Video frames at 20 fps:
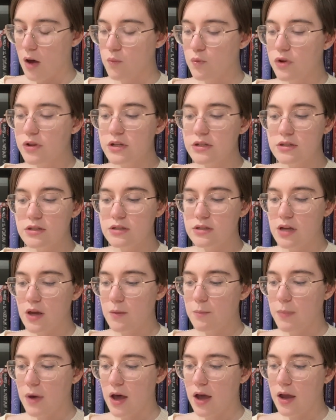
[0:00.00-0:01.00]
Unwilling to
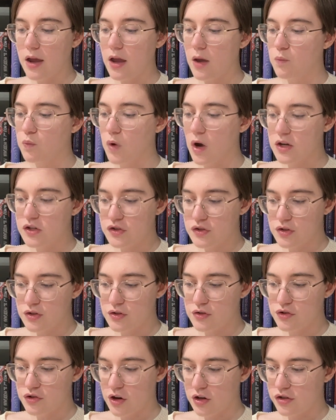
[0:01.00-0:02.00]
stand by and watch the
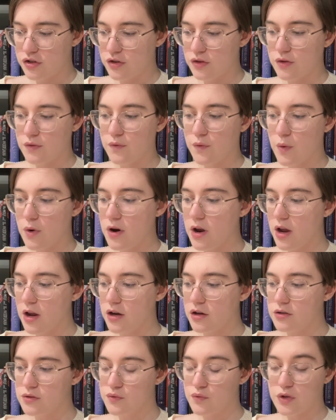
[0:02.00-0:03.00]
destruction, the 4
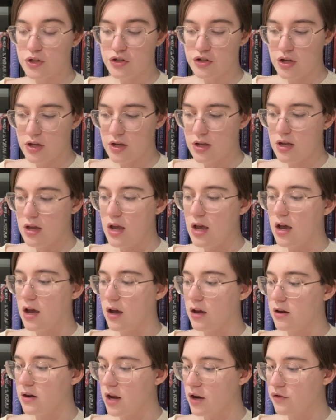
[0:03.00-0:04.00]
heirs, Risha,
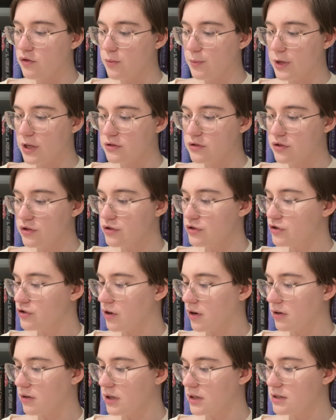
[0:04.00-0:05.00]
a necromancer
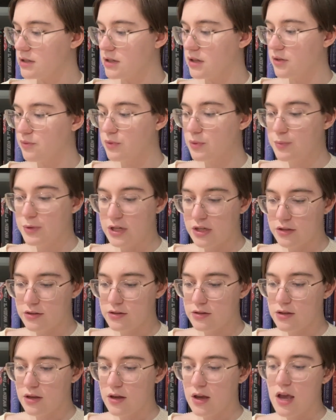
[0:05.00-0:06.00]
struggling to keep the peace,
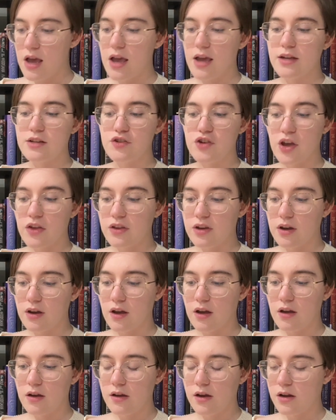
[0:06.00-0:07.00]

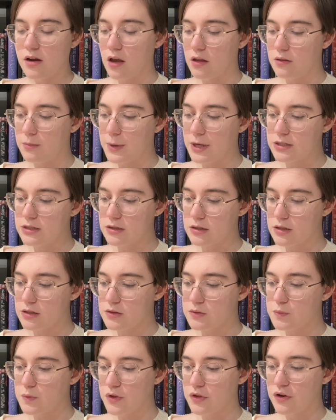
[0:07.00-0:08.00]
Angelica, an
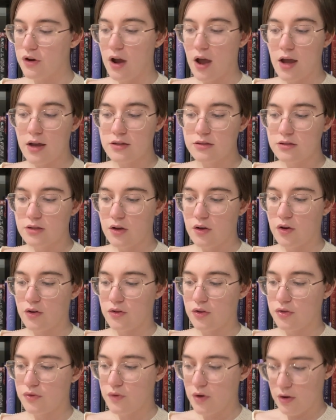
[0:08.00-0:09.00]
elementalist with her eyes set on
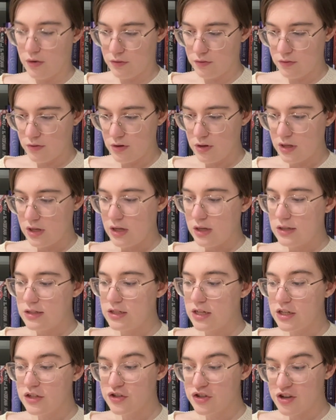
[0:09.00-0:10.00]
the throne,
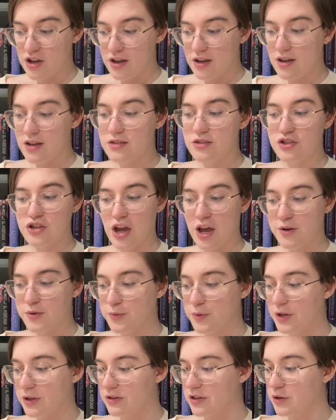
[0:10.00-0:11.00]
Tasia, a
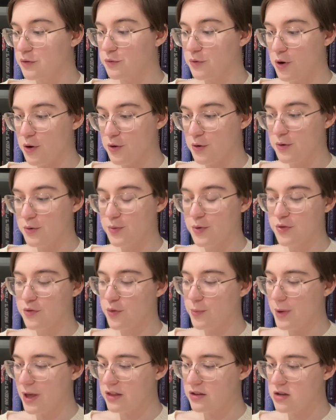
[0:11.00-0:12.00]
shadow-wielding rogue with
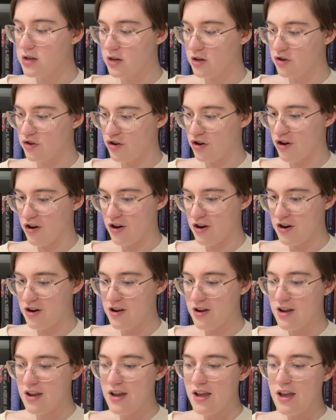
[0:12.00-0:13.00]
rebellion in her
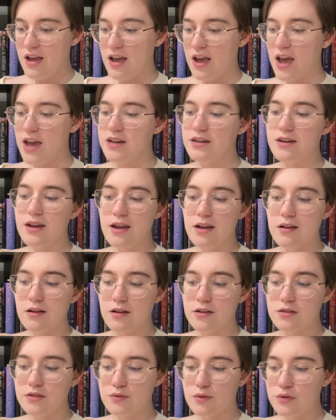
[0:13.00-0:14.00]
heart, and Nick,
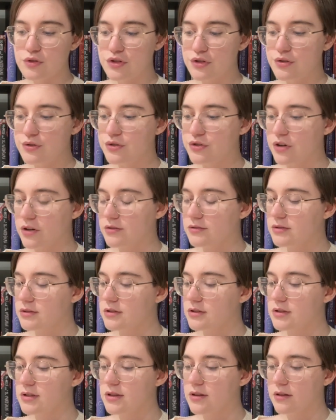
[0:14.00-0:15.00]
a soldier who struggles
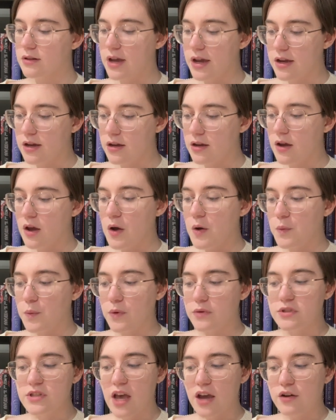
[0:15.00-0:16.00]
to see the light,
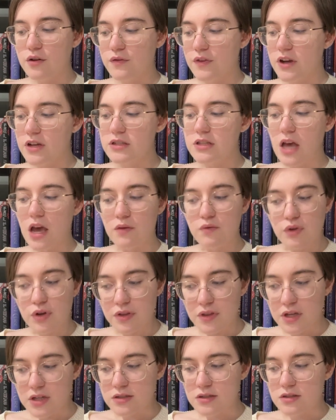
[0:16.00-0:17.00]
will sacrifice
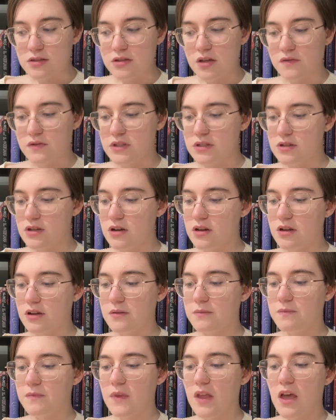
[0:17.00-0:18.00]
everything to save the city.